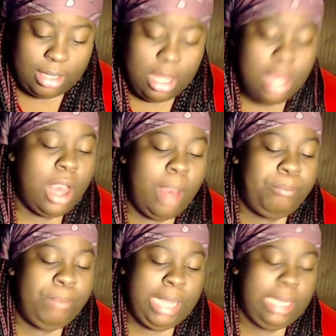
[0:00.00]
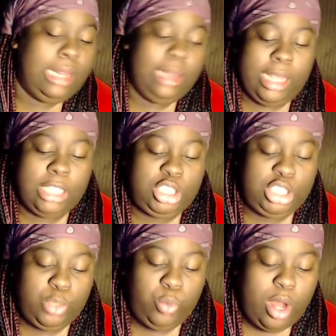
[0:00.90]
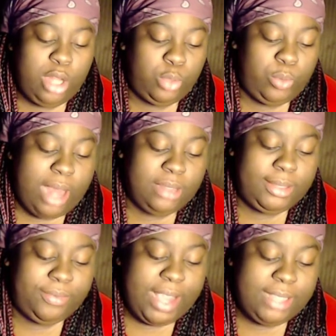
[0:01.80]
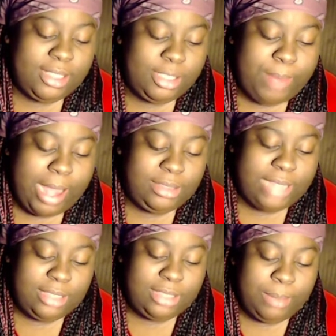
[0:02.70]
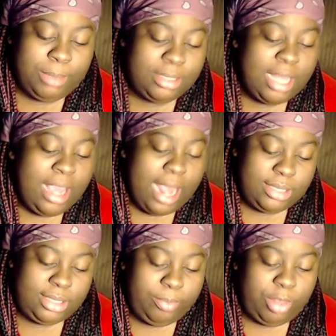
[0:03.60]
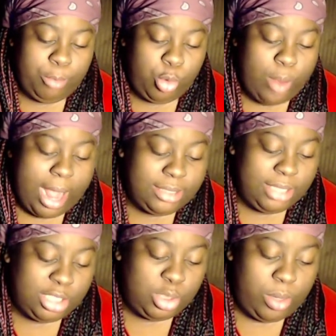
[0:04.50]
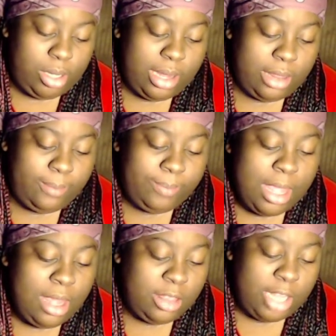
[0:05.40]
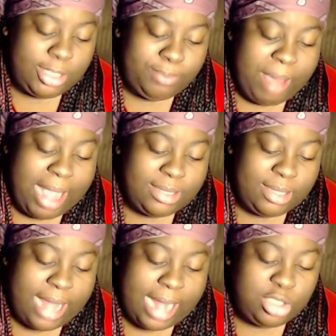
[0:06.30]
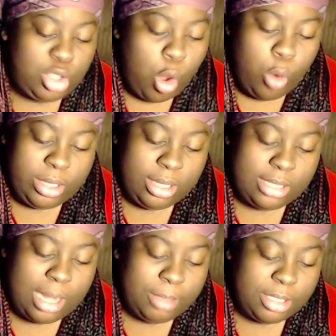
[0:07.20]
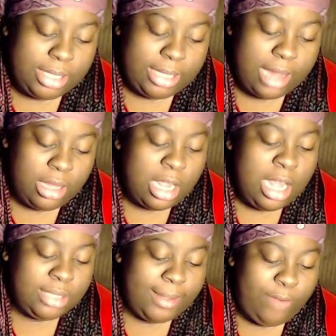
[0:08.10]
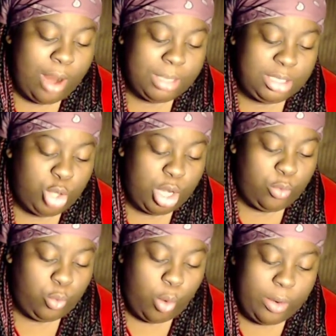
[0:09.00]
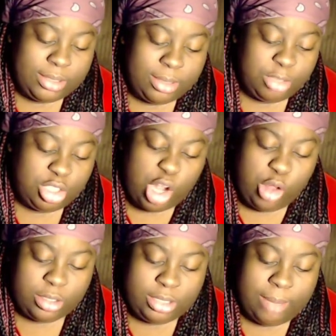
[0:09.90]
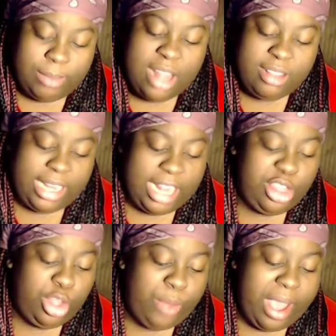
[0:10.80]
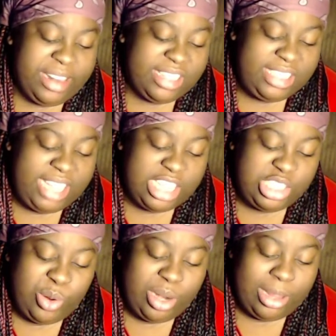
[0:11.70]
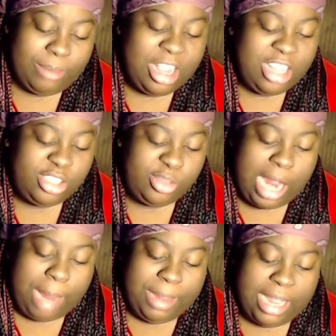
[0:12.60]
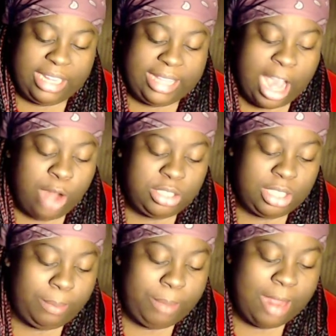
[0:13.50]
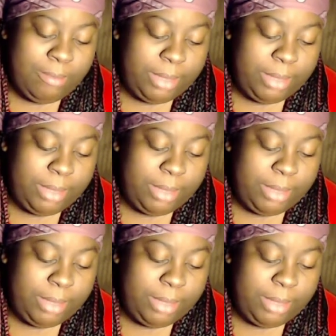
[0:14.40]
Immediately, she whirled around to face the spike-jack tumblers and sent them crashing into one another. Their spikes latched, holding the tumblers together to form a sort of worrisome jungle gym that hit the ground and skidded toward them, scraping and gouging the pavement.